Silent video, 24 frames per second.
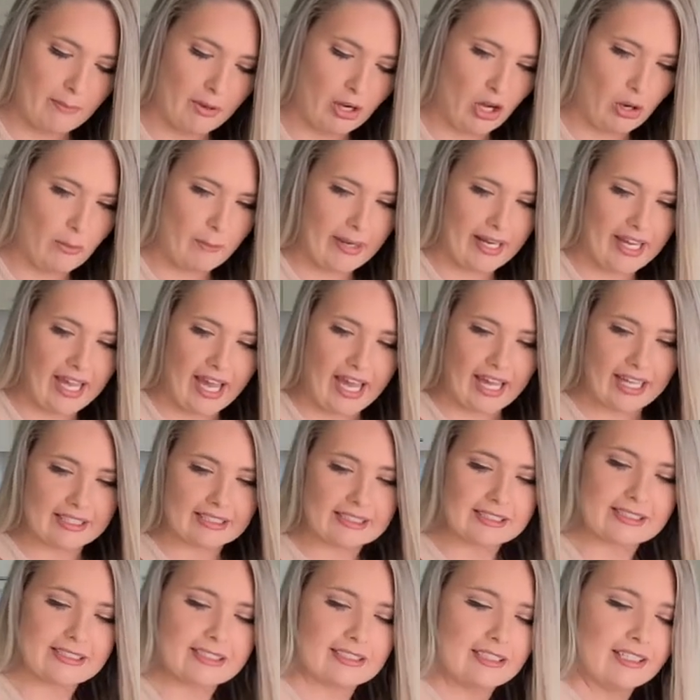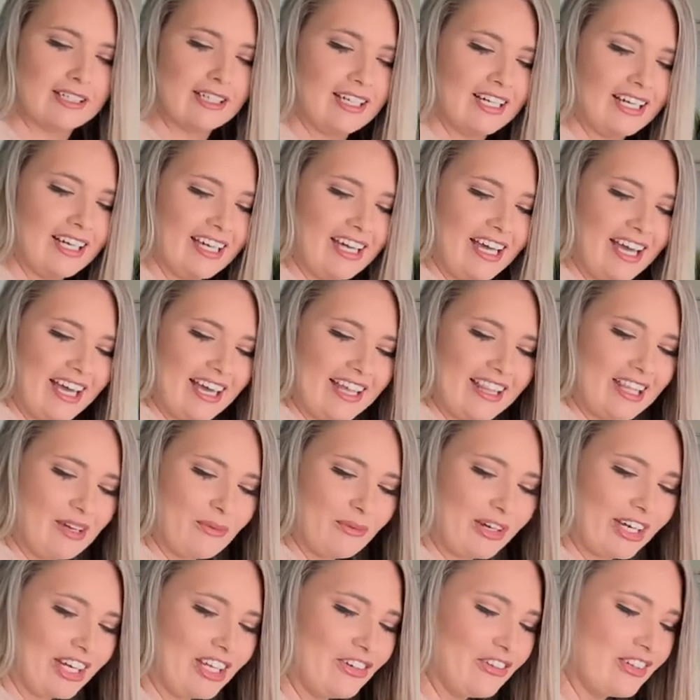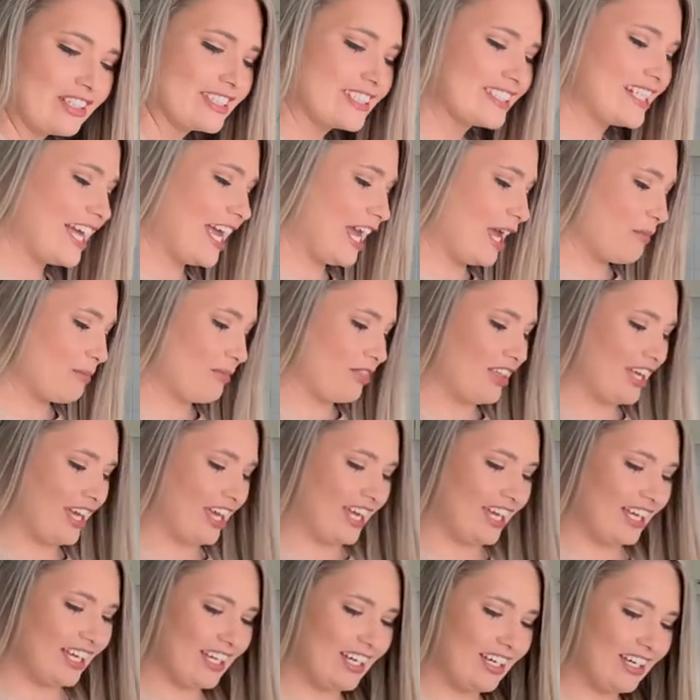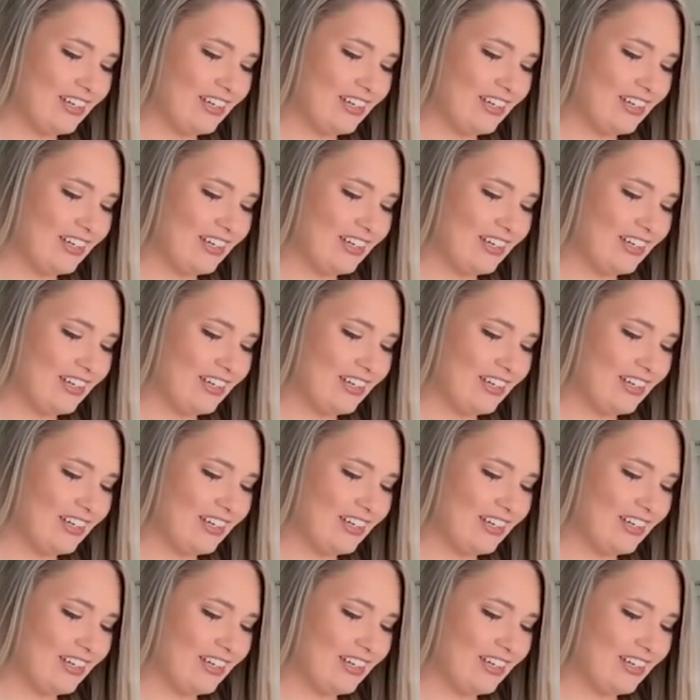on me guys. Then we're gonna do the same thing